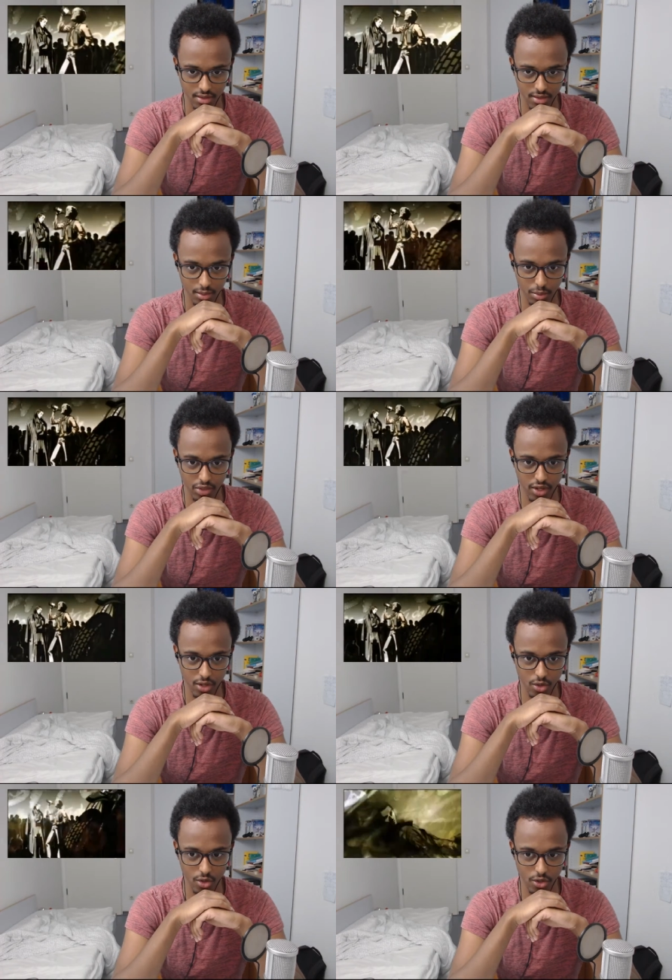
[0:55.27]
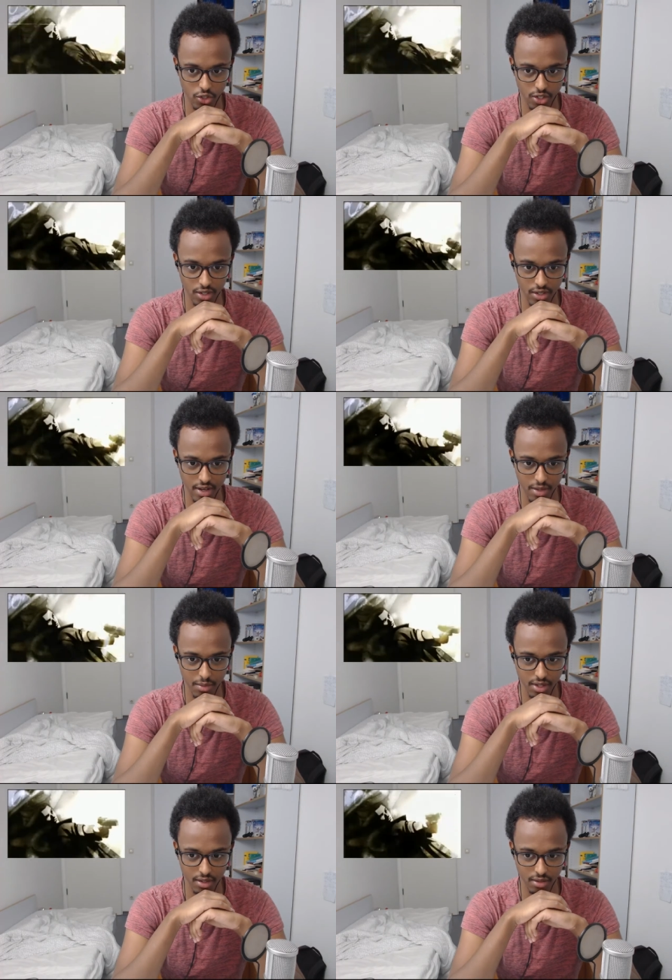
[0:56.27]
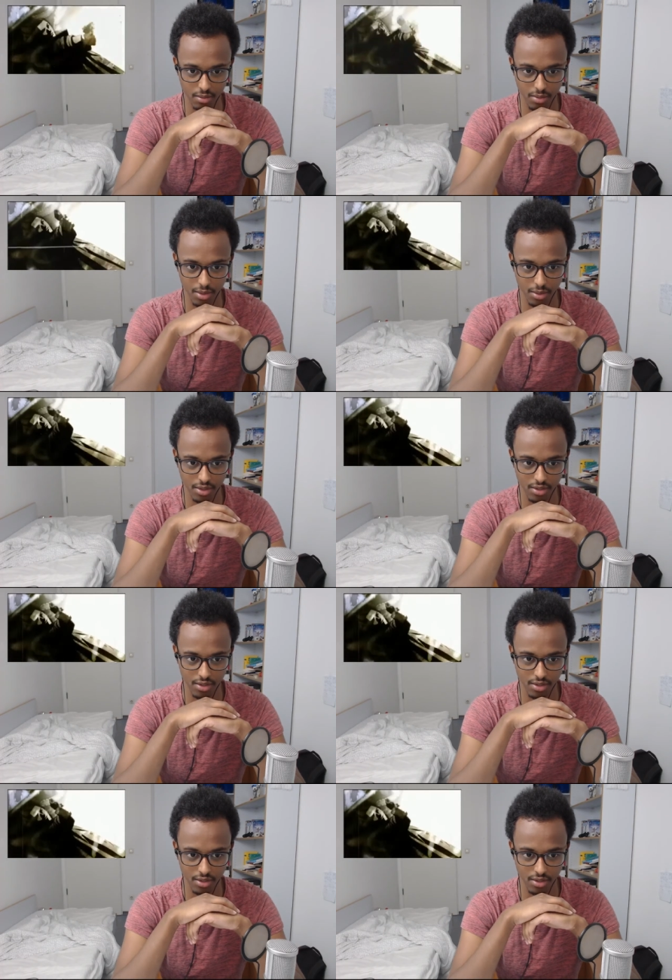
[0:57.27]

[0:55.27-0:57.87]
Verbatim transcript: A psychological anime, maybe.